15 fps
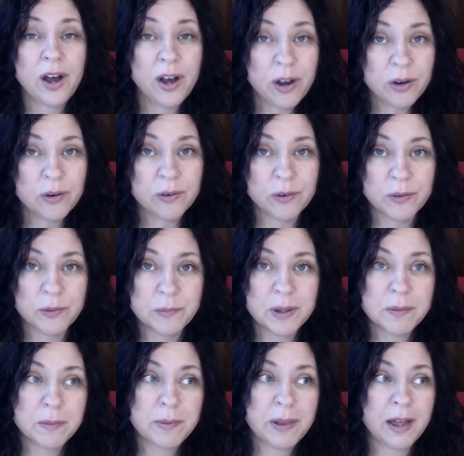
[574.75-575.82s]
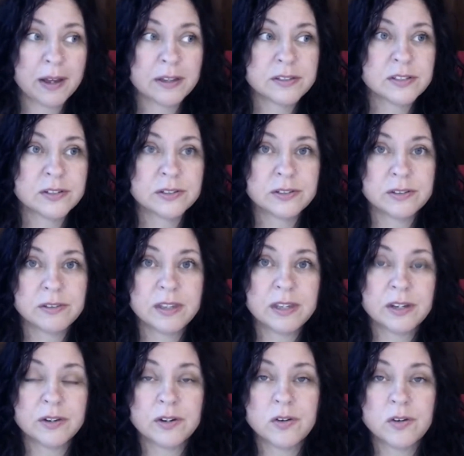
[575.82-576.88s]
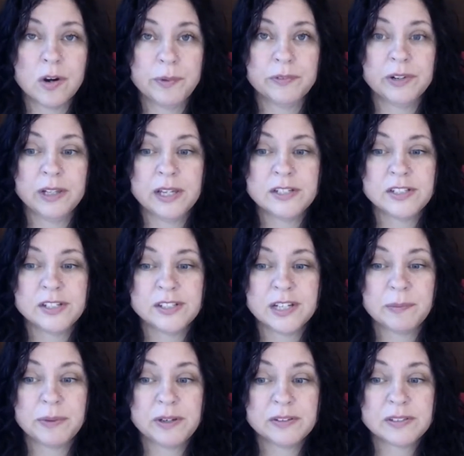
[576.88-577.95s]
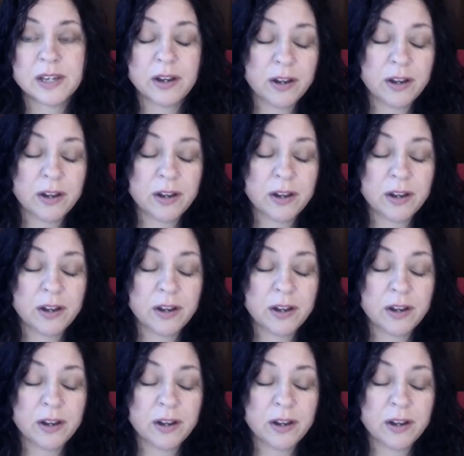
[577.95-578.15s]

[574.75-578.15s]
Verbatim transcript: Oh, blah, blah, blah. Because you think you're in a normal relationship and you say,